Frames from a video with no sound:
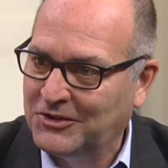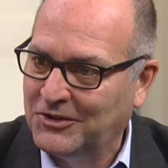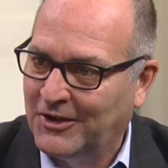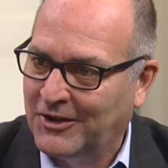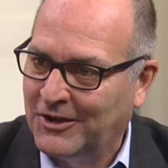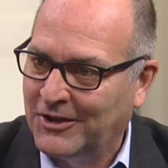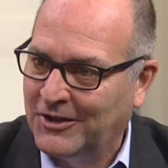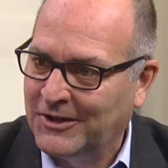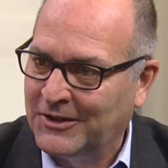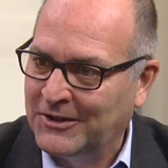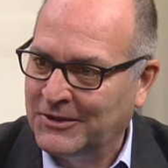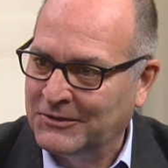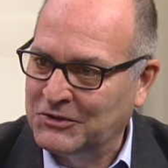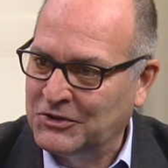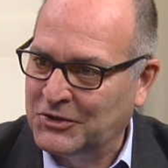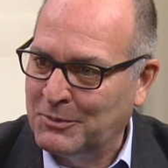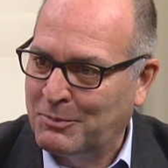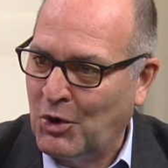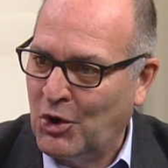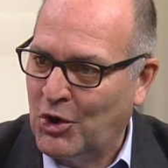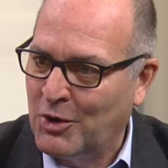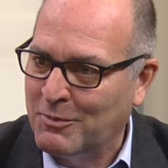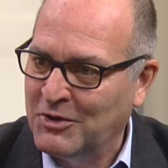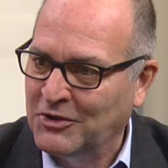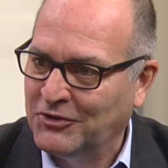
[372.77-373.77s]
uh,
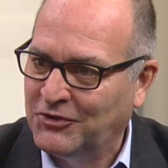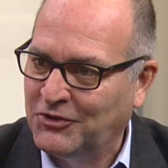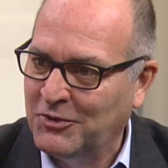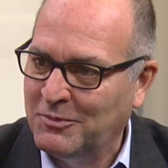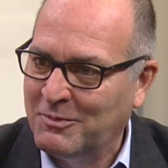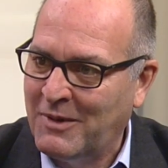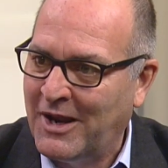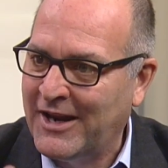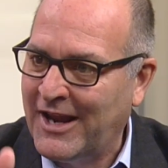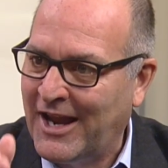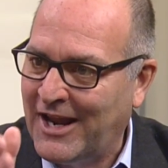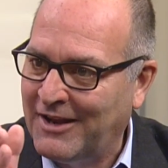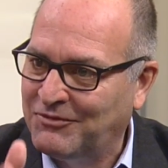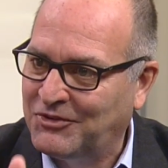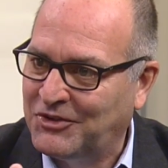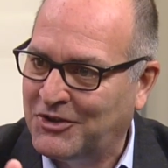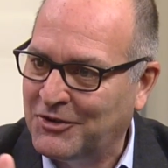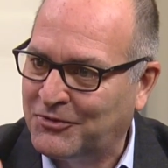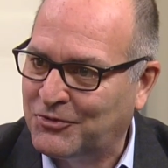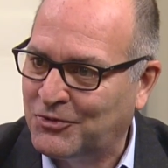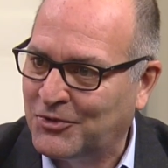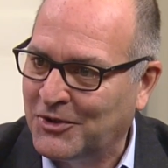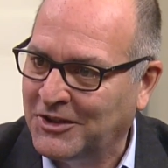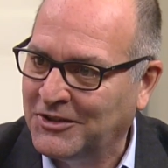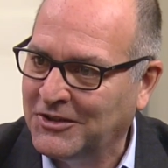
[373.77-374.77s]
departments, you may have
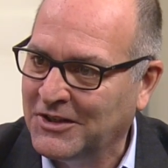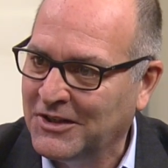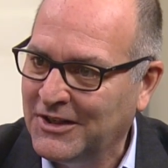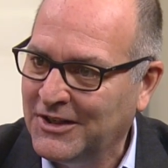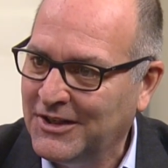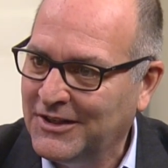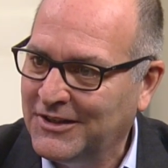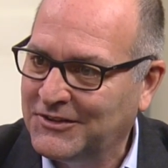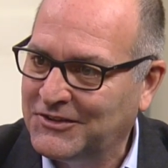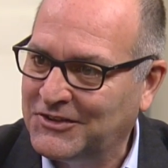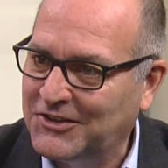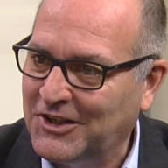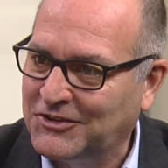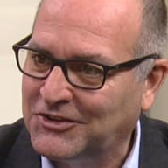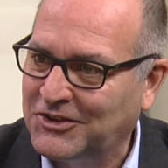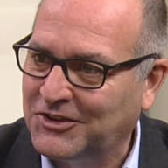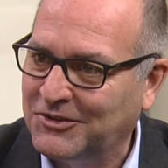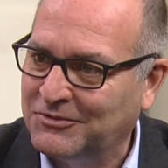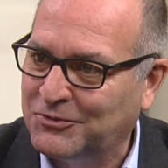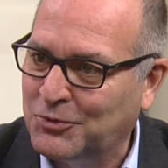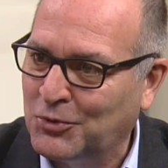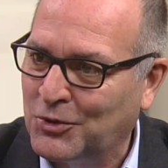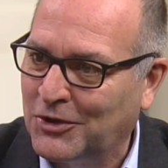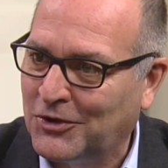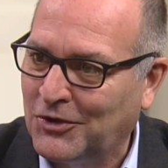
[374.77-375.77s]
differing sets
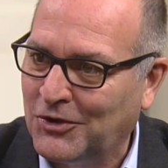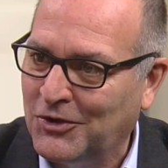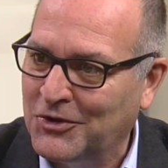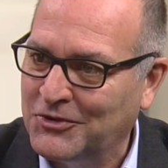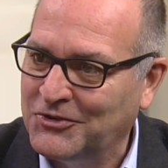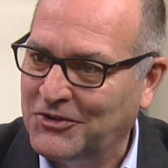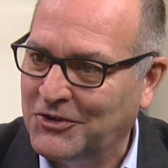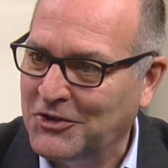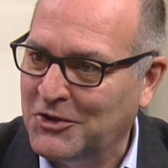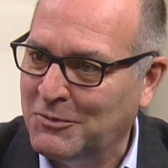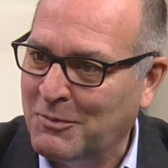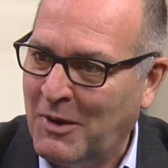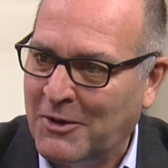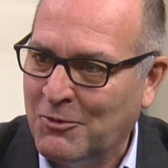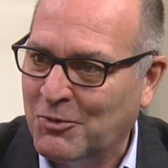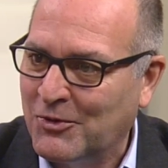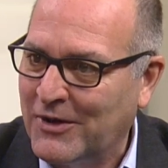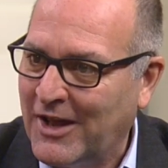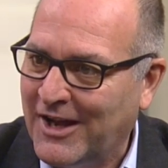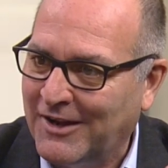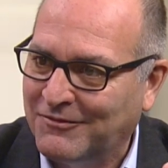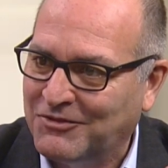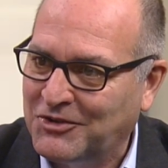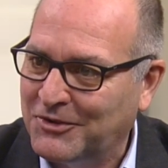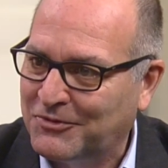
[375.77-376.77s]
of workloads that you may want
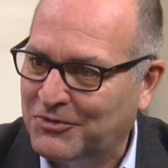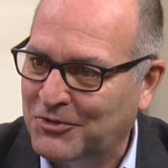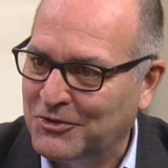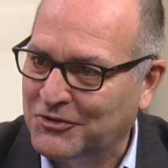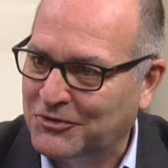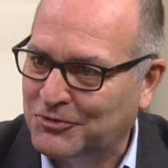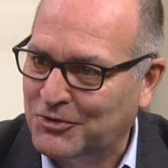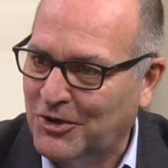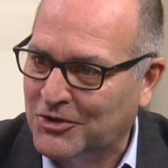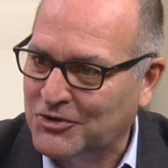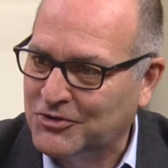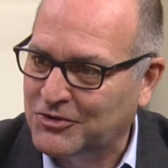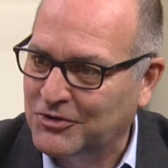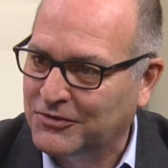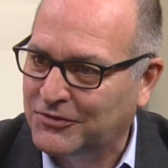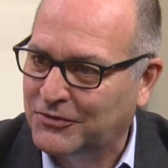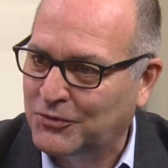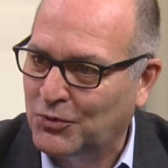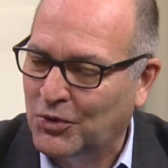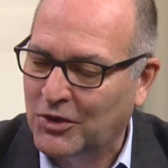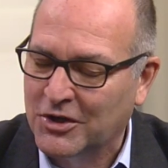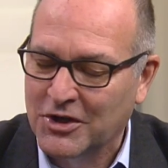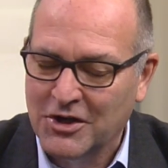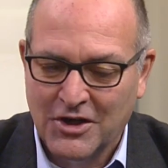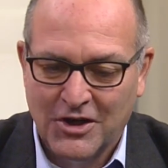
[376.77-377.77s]
to have different structures
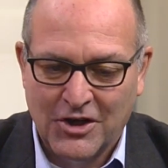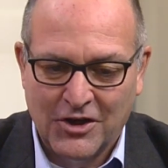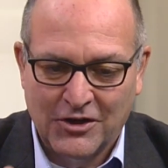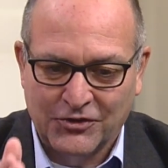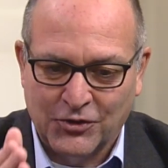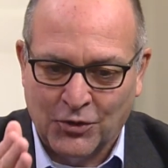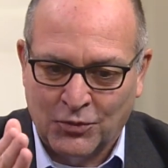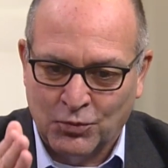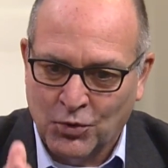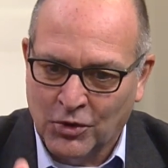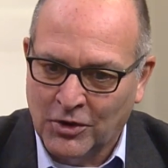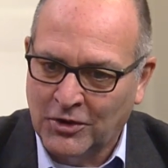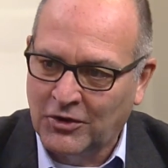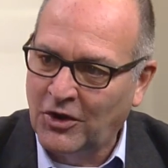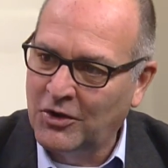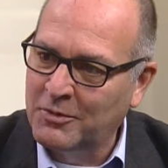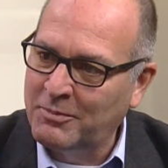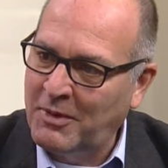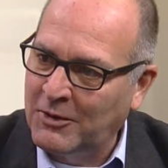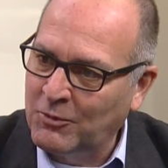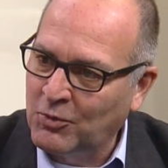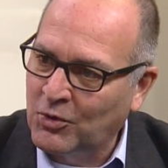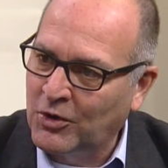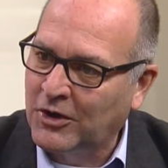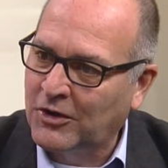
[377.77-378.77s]
for. So workload
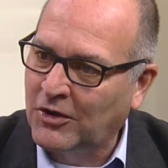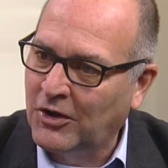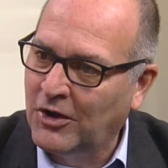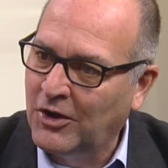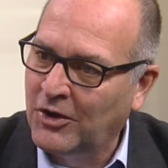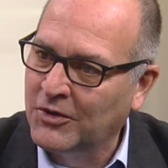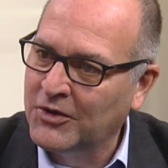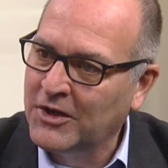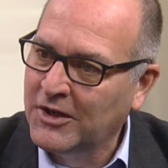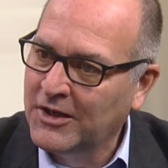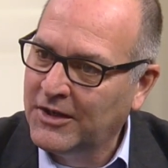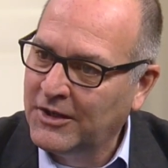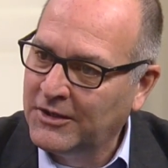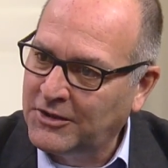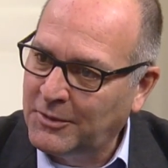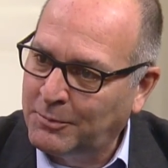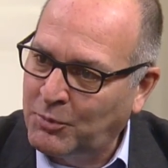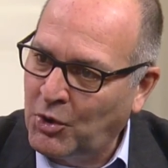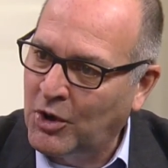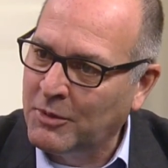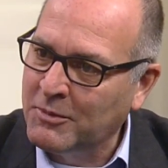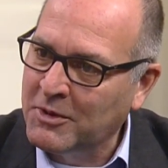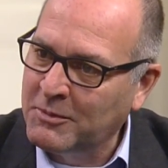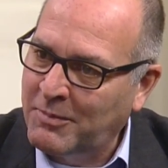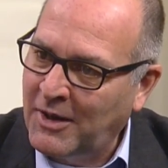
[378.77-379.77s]
by workload,
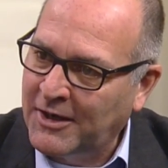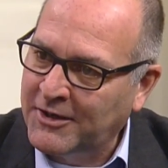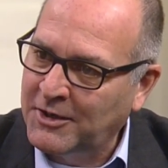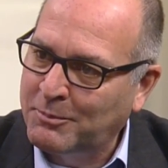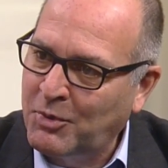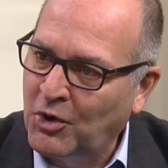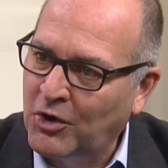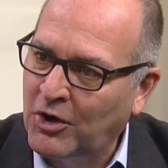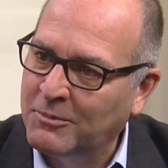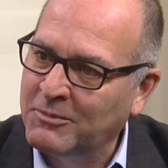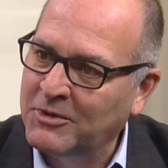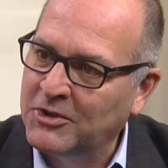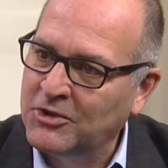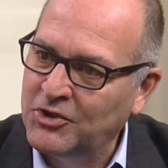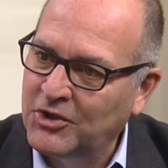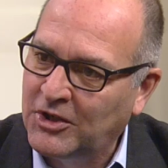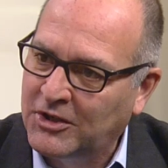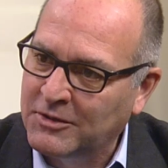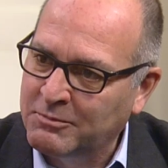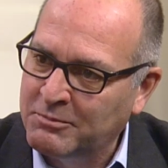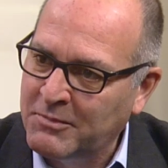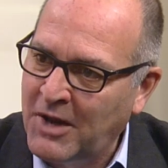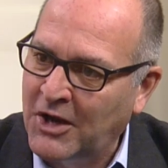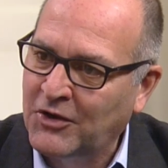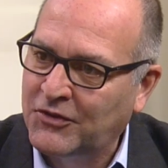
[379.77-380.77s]
department by department, you
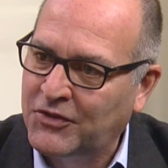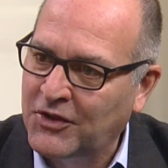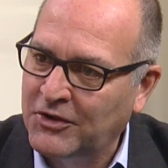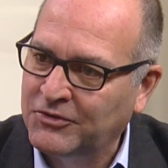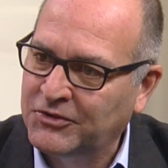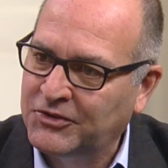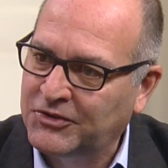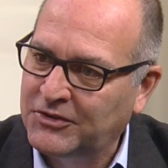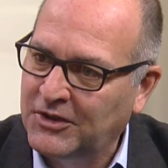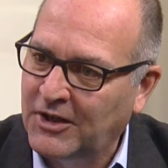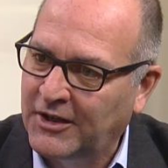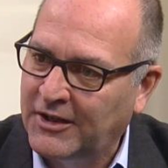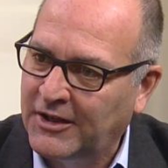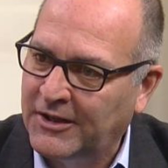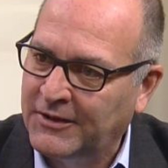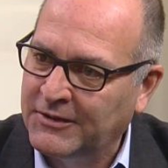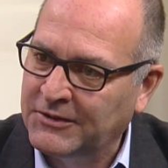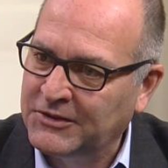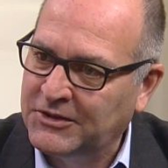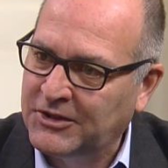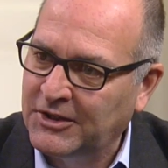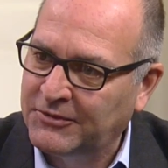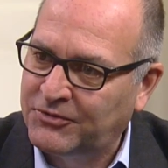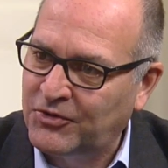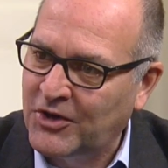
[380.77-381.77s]
can make those uh,
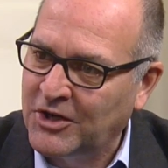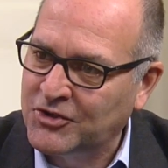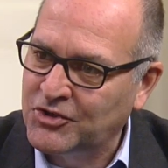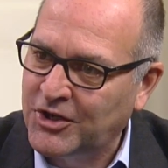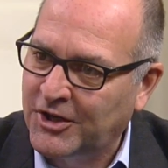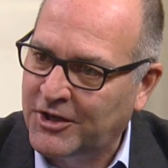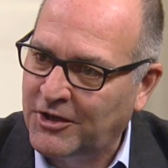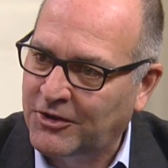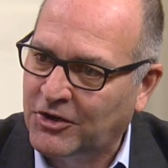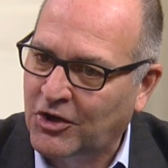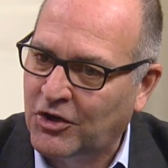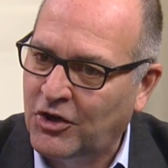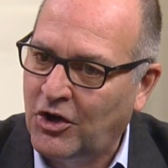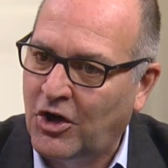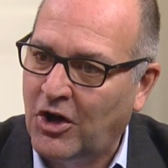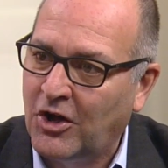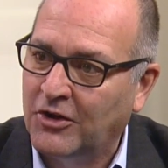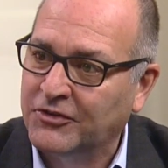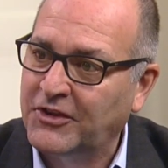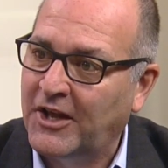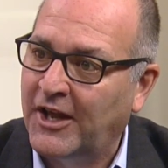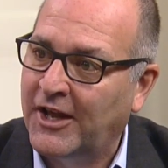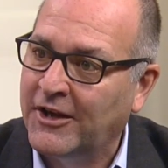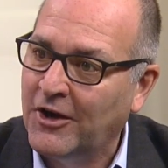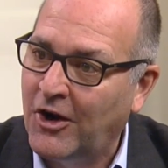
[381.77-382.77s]
differentiator
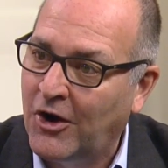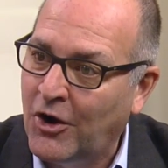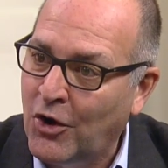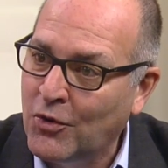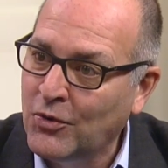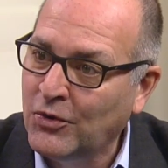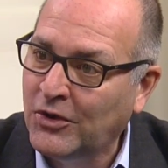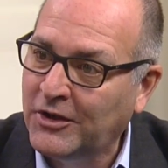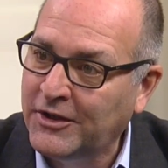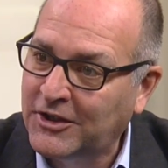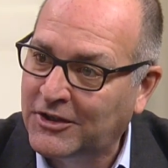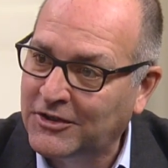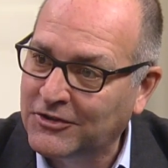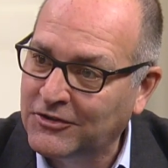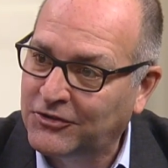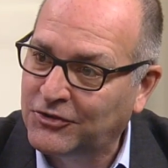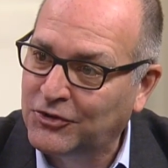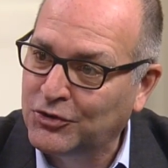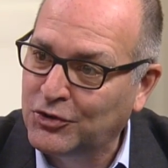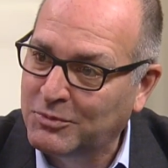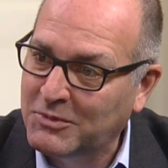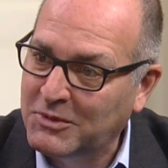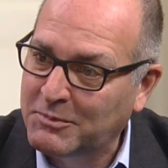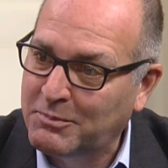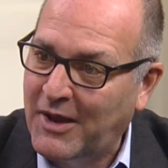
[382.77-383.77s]
calls and only
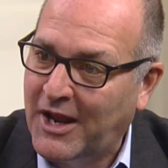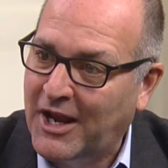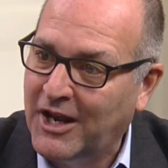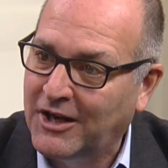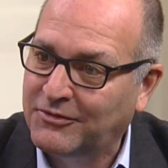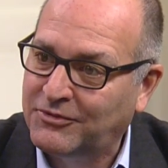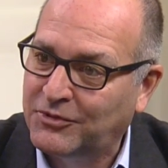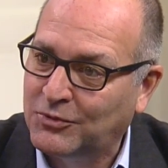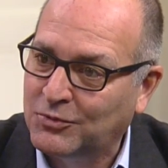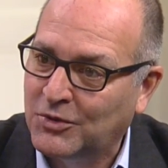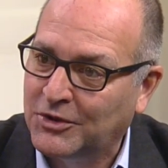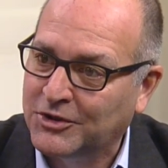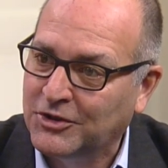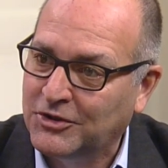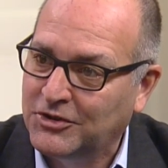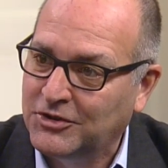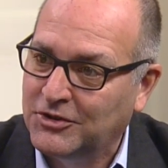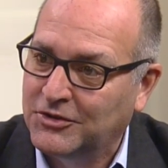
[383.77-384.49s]
consume and pay for what you